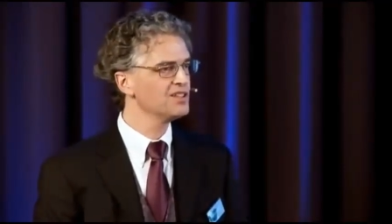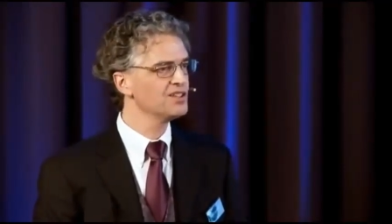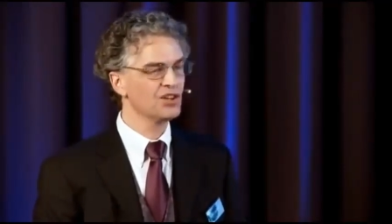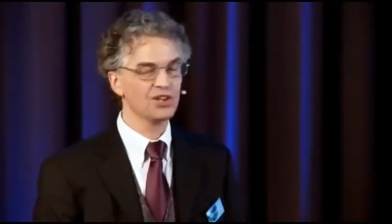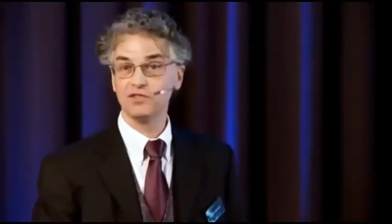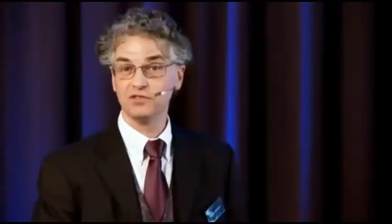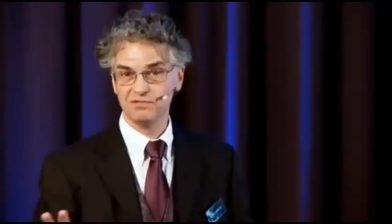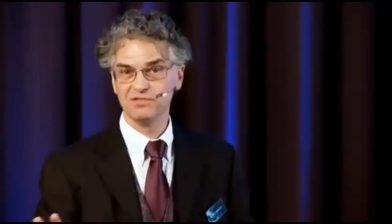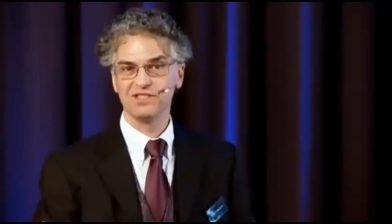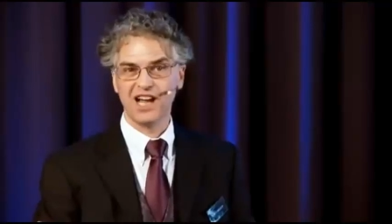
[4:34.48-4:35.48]
You know, and if you,
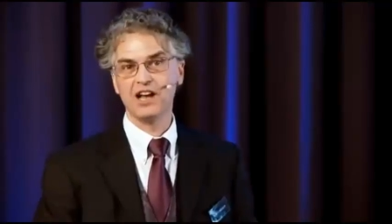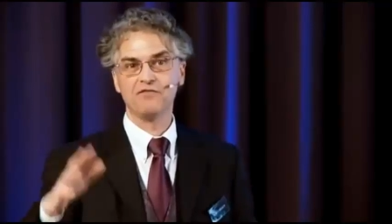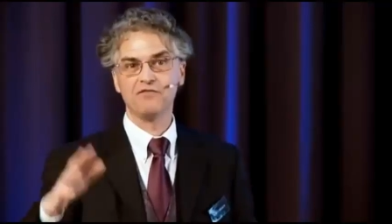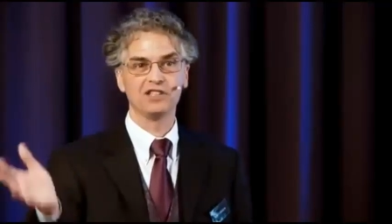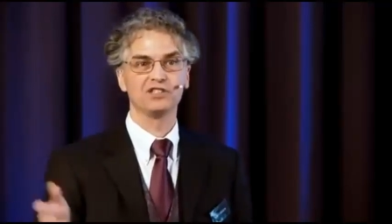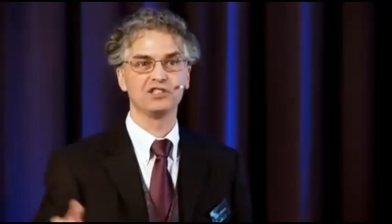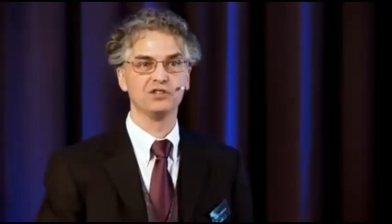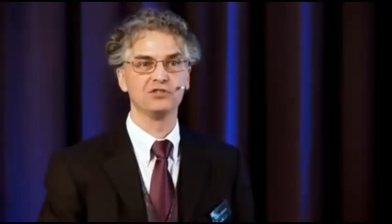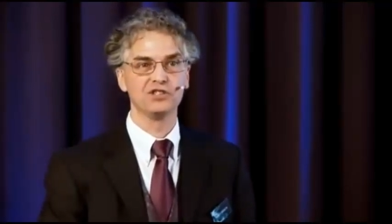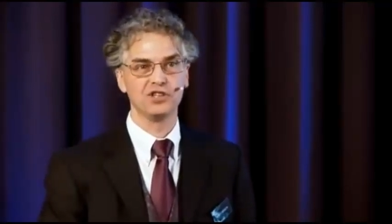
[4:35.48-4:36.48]
I have five
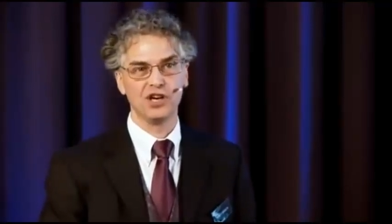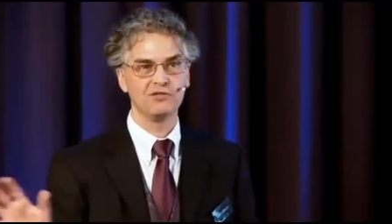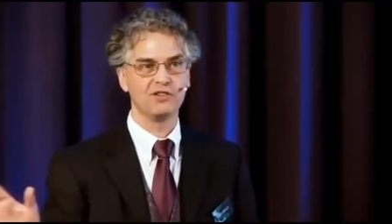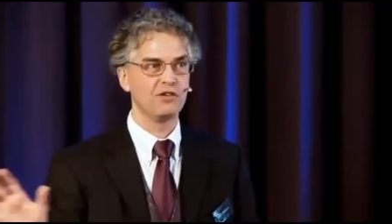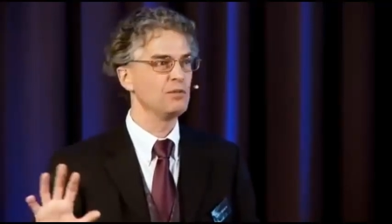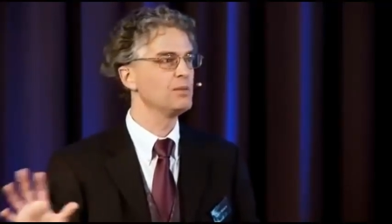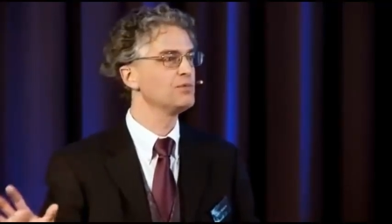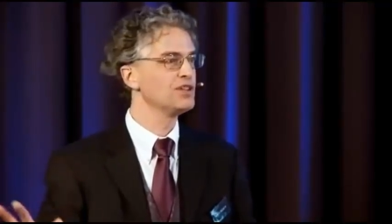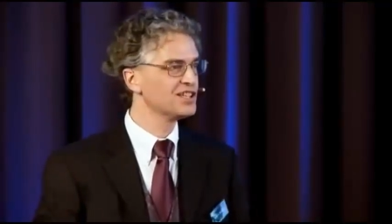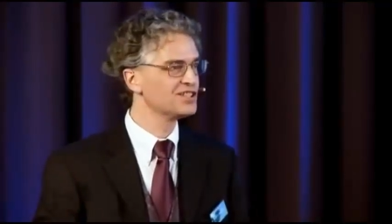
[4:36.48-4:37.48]
children, you know, I, I
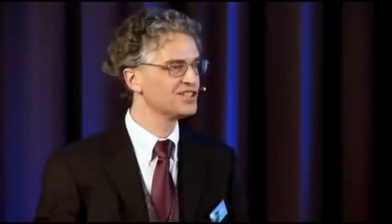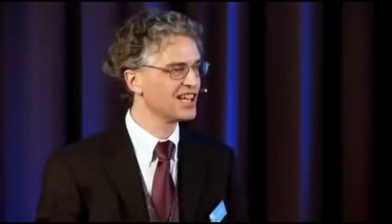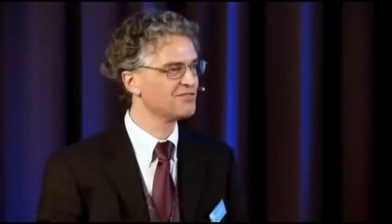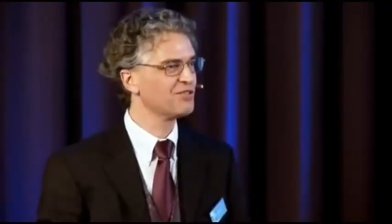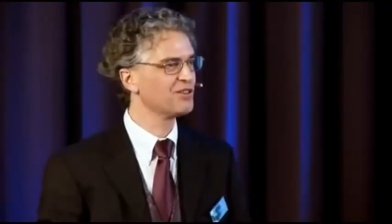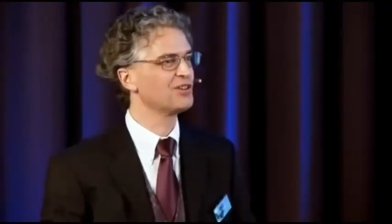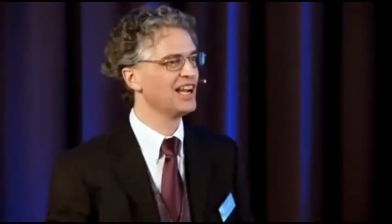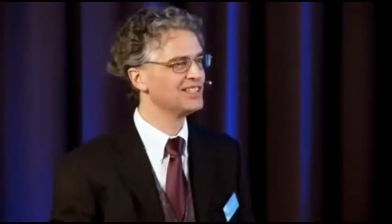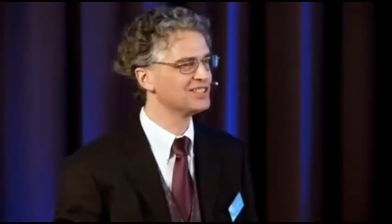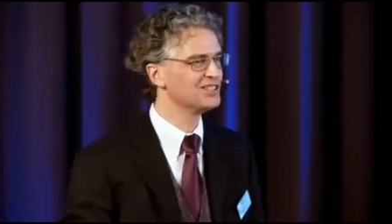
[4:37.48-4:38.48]
remember this. I got four
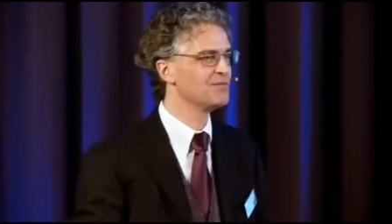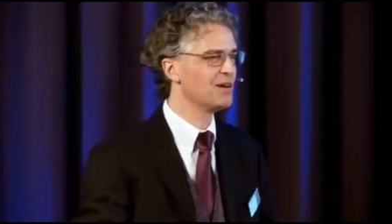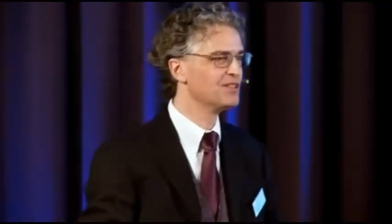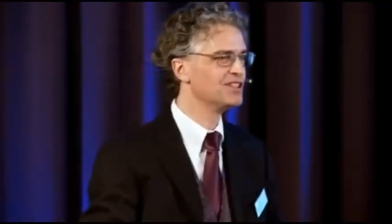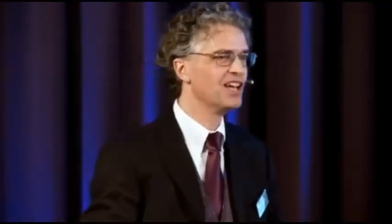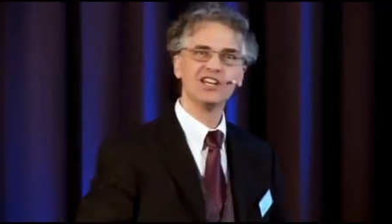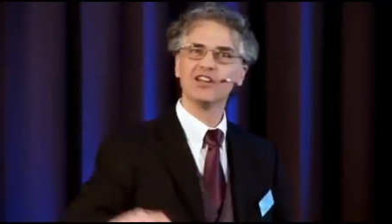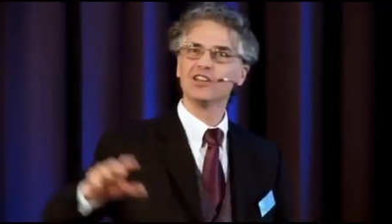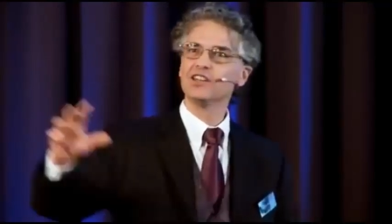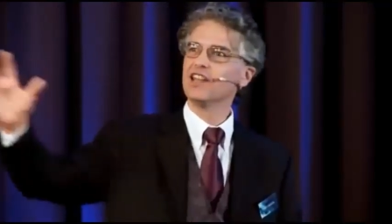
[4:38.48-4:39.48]
grandchildren, I remember this.
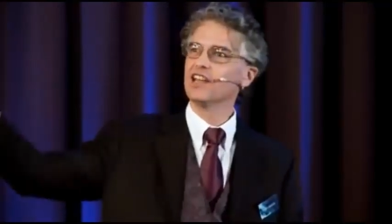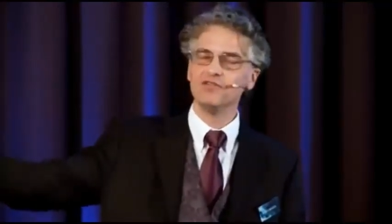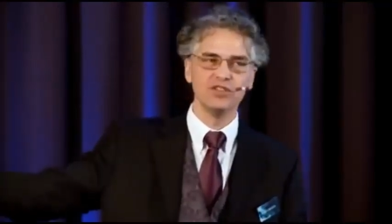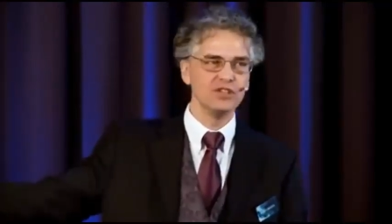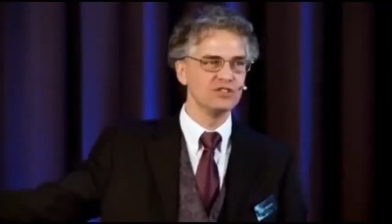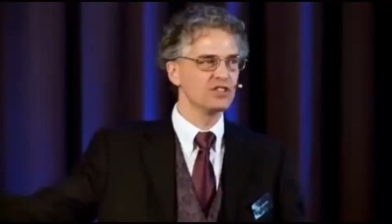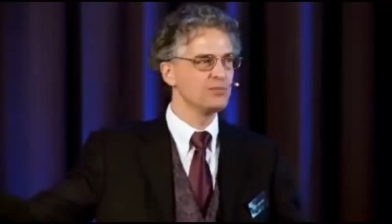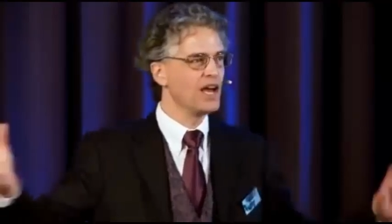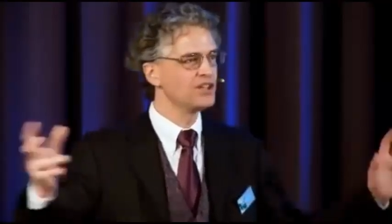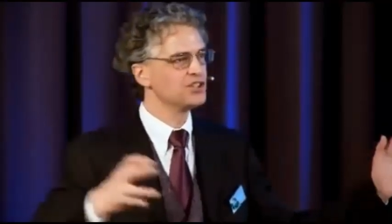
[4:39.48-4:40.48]
You know, they confuse the
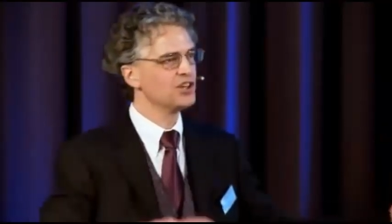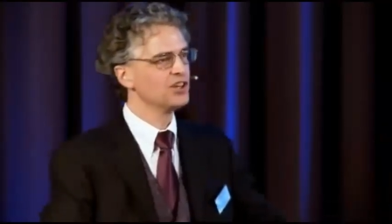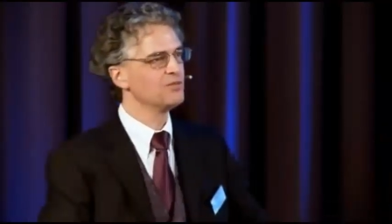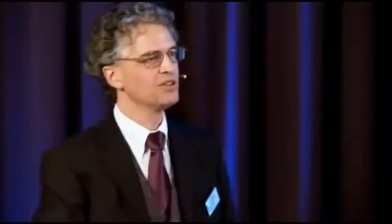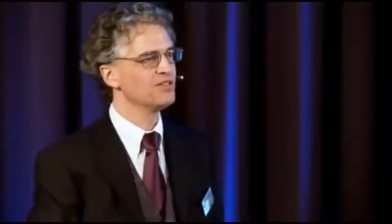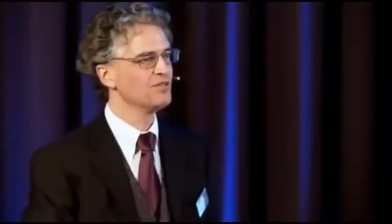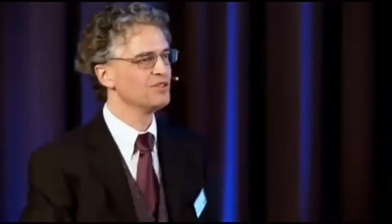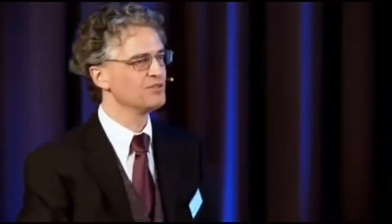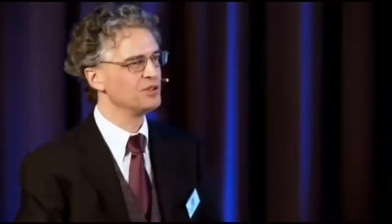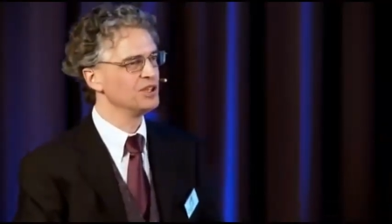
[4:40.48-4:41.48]
imaginary with,
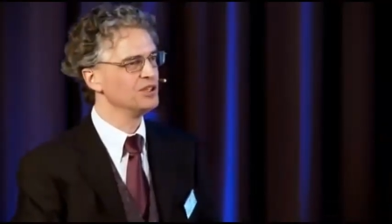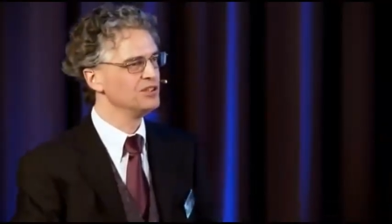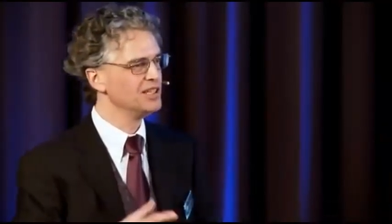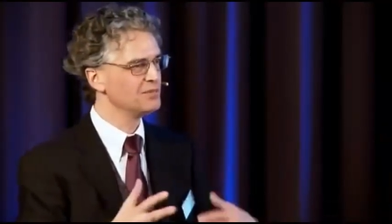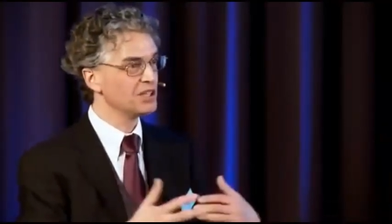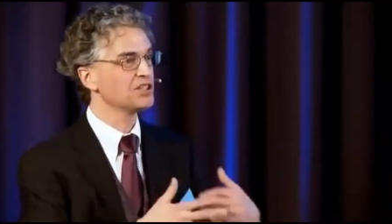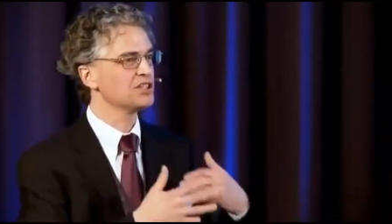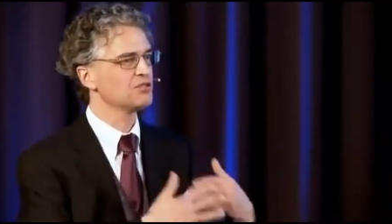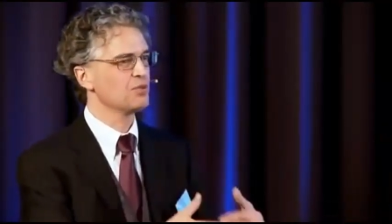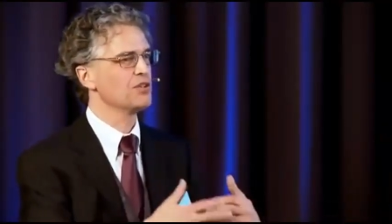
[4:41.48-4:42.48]
with the real, because
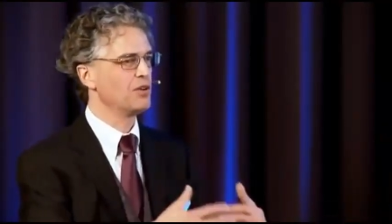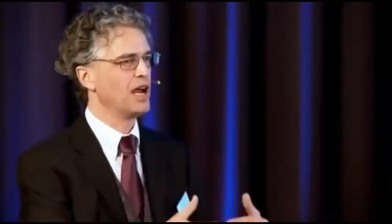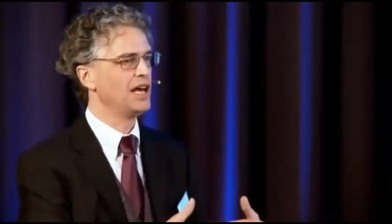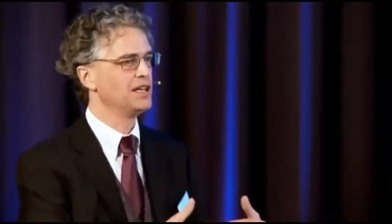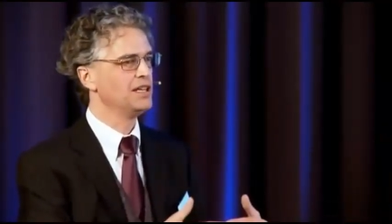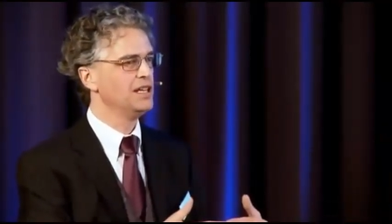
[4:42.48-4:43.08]
this is where they're at.